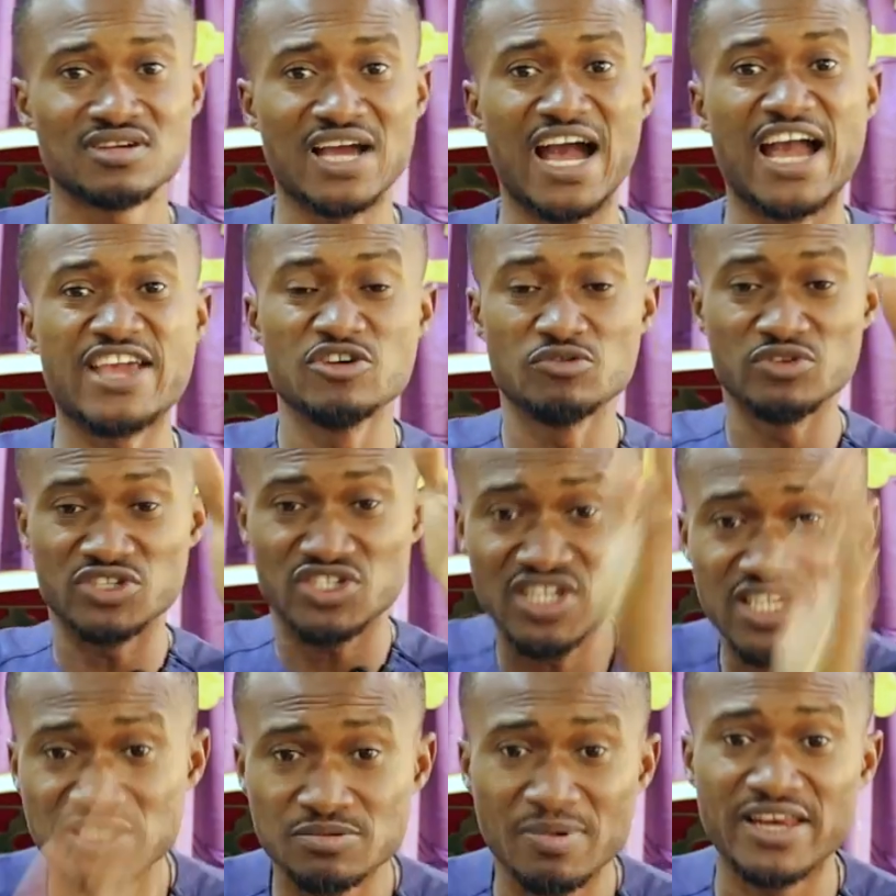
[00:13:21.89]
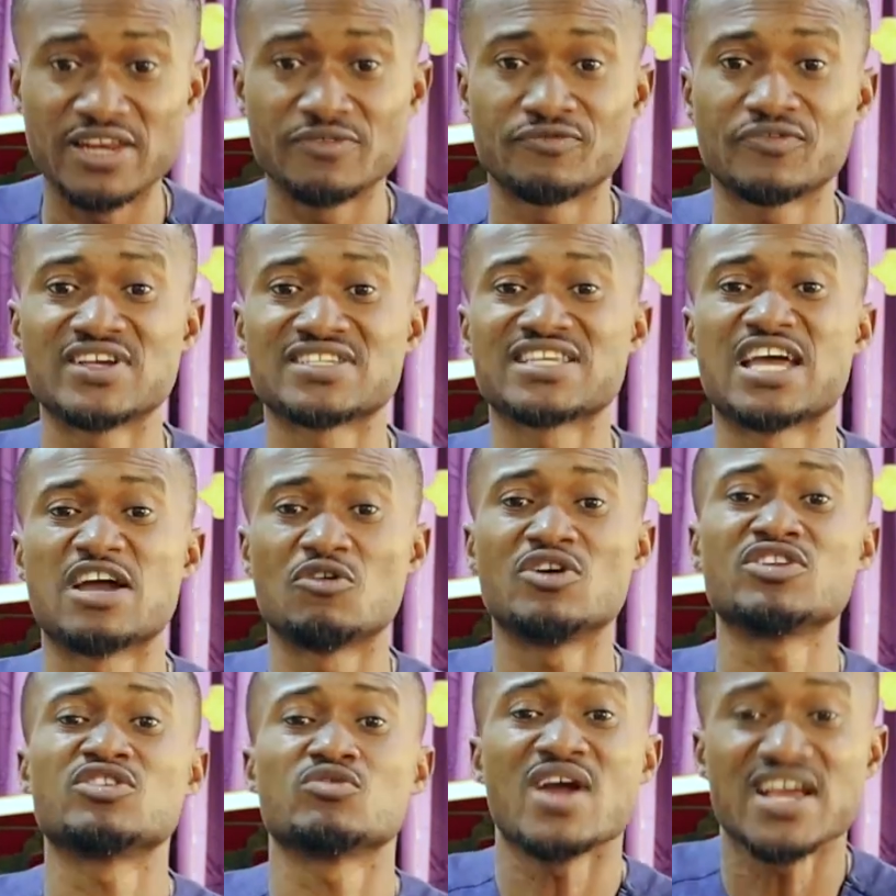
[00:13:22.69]
And you will see it manifest. I
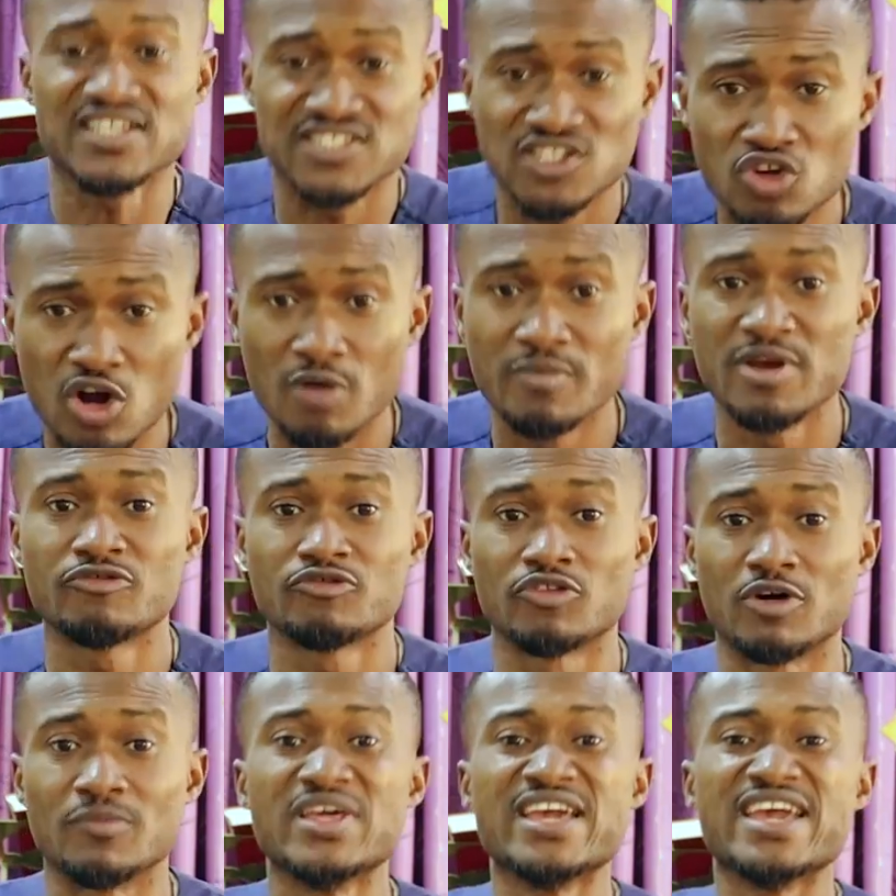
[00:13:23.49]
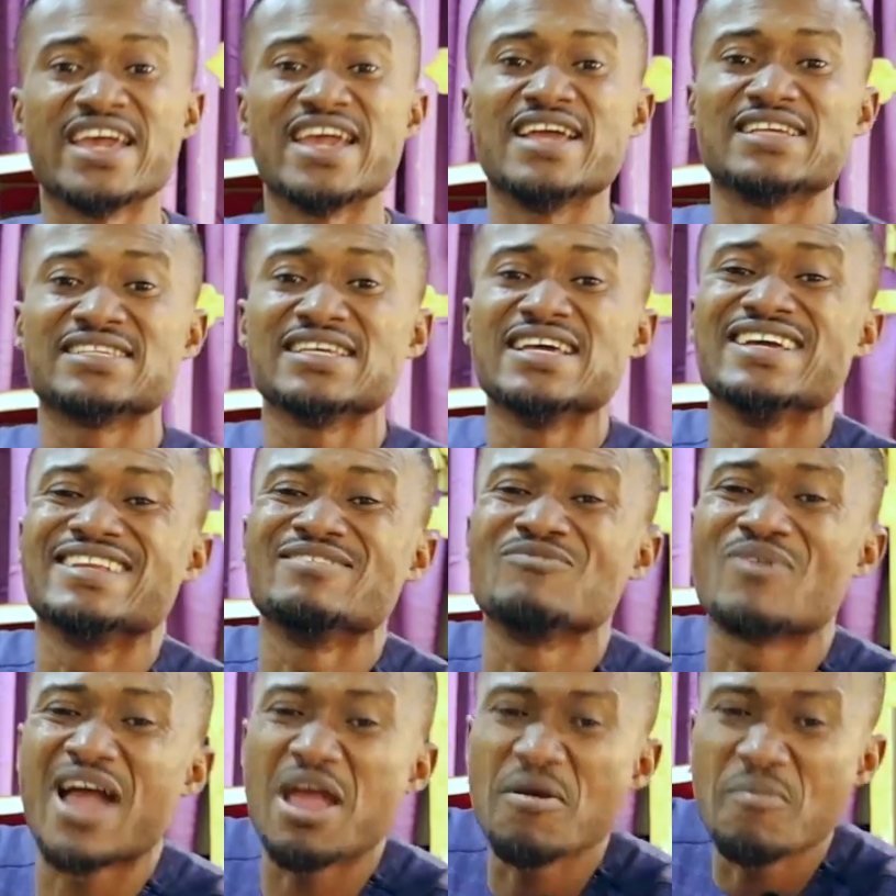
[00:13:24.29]
wonder, where is it coming from? Is
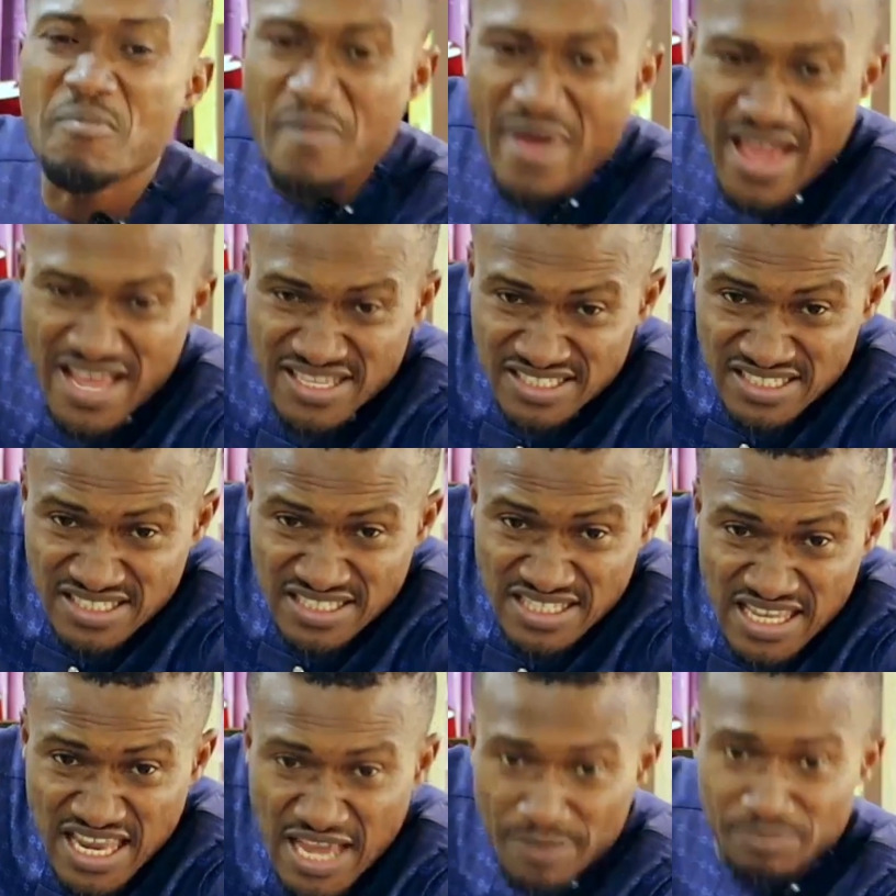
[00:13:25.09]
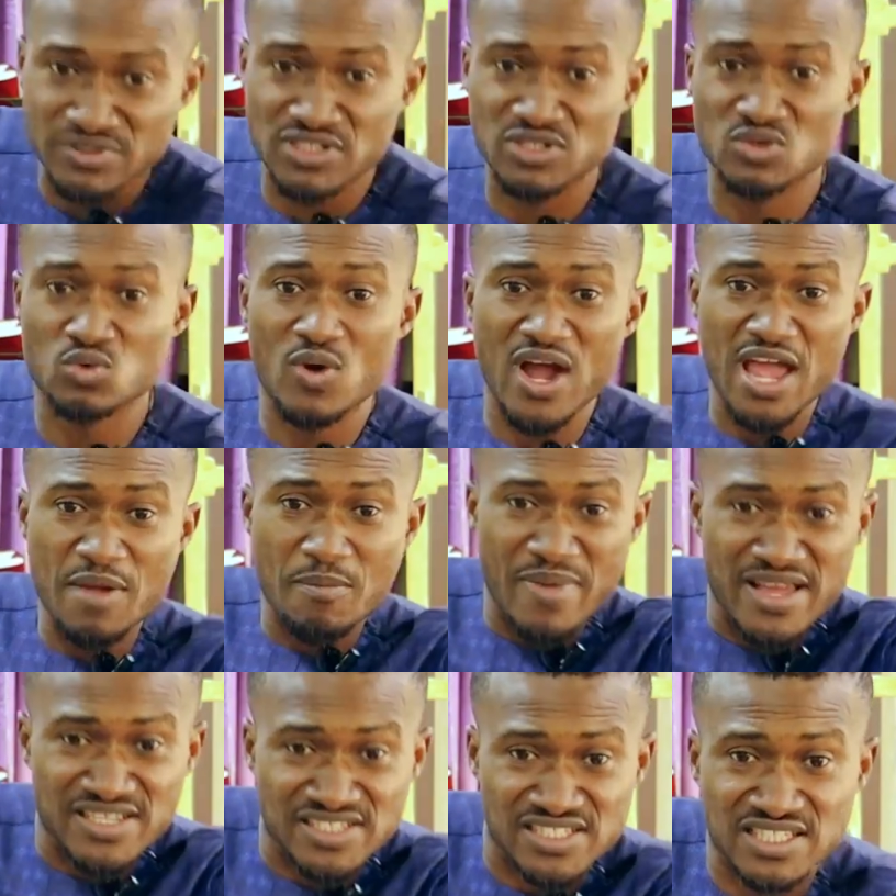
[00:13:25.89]
why men slept? Why
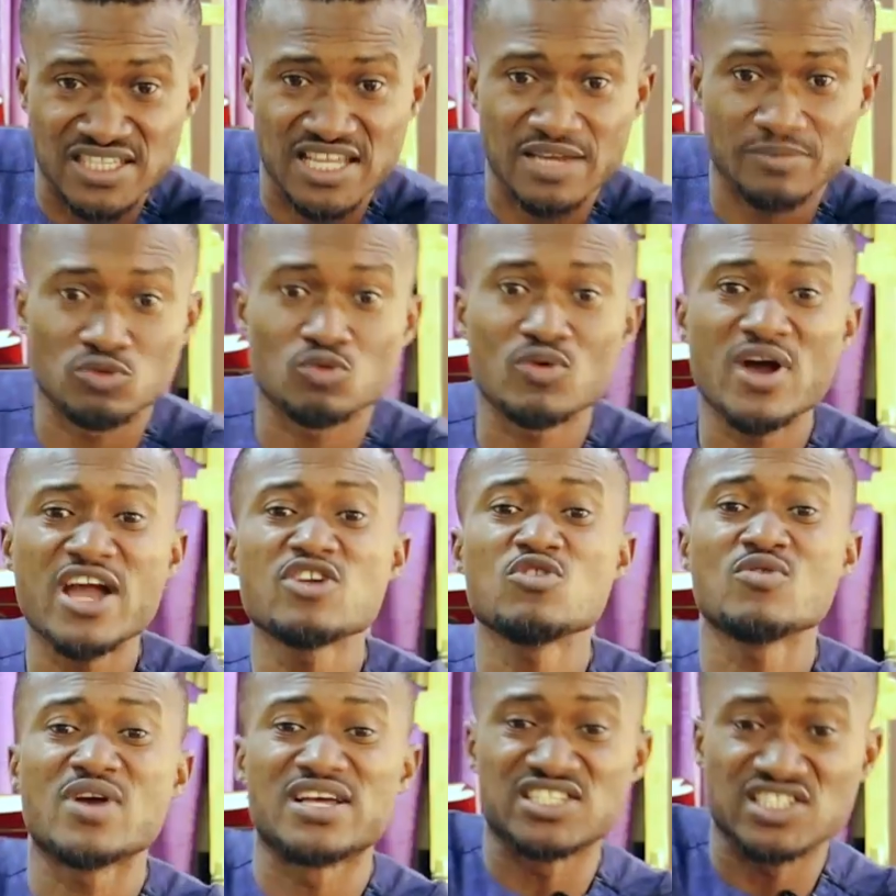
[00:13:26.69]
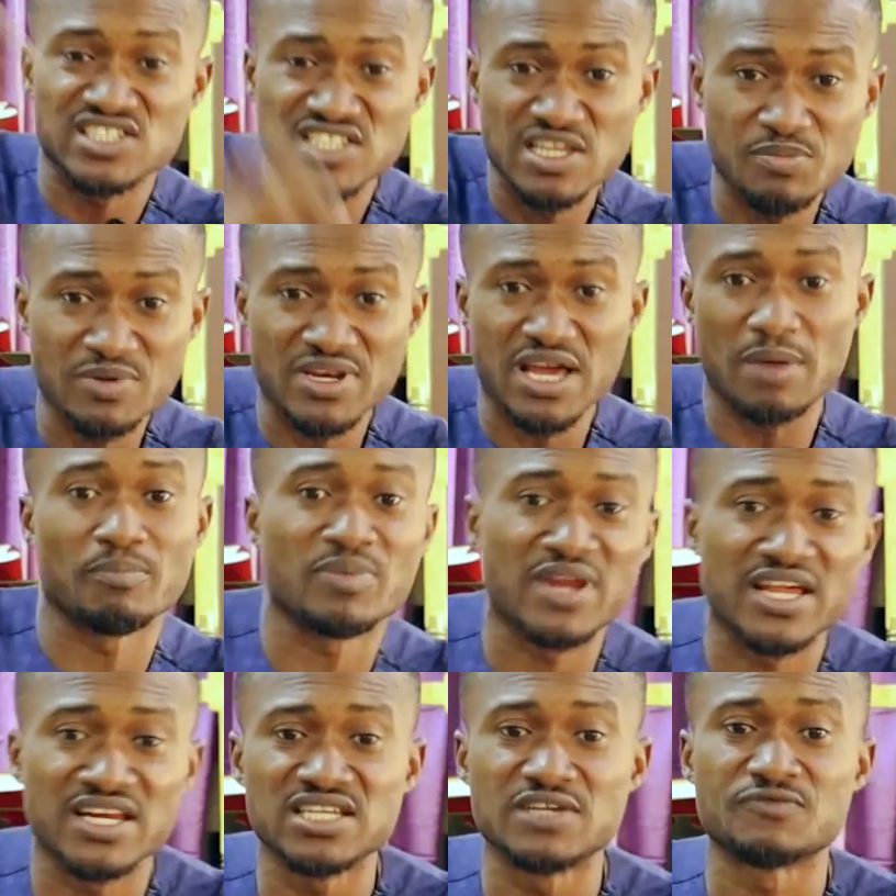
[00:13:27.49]
men slept? Why you were sleeping and
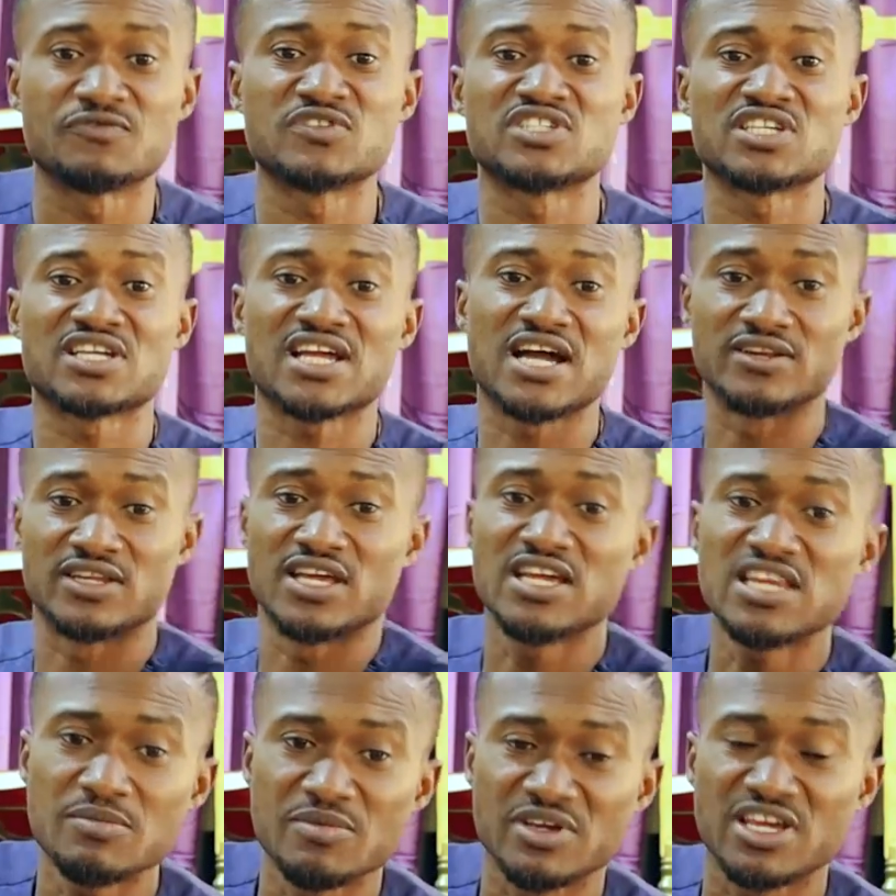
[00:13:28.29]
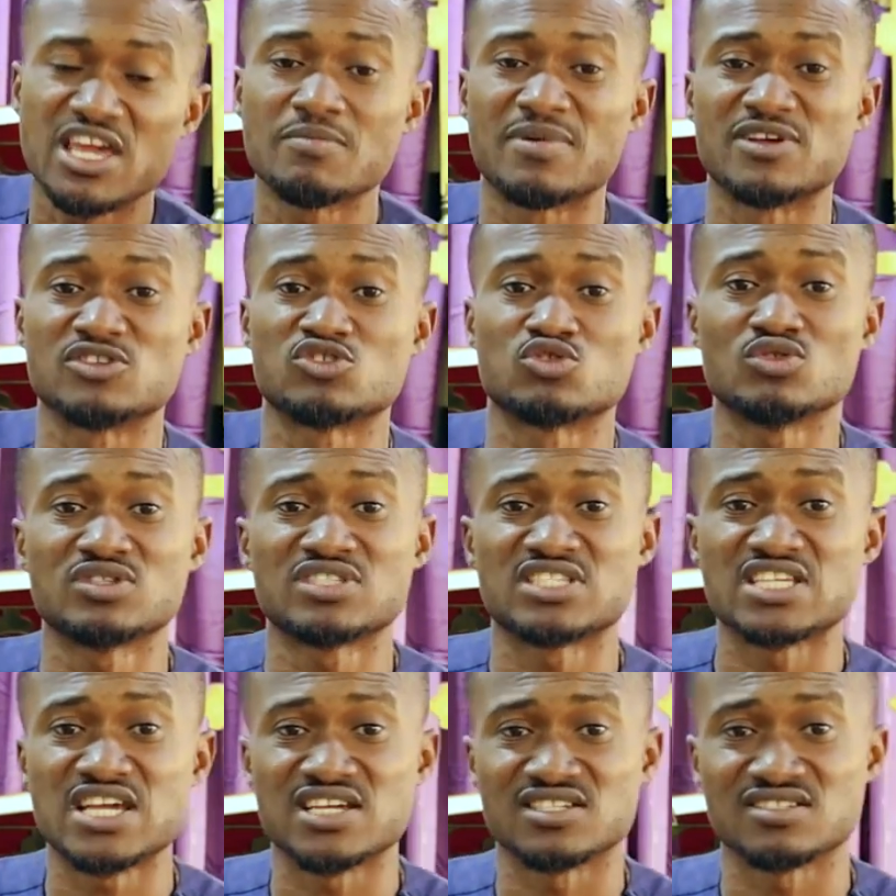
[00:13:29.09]
planning the physical? The enemy came and
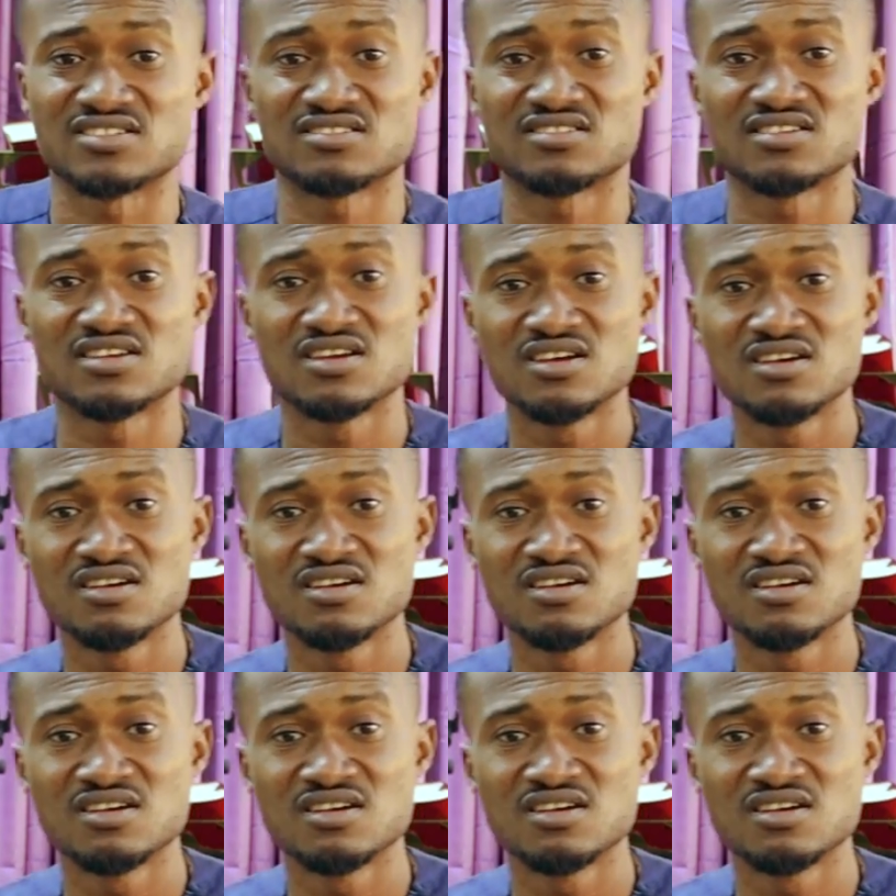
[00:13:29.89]
sowed tears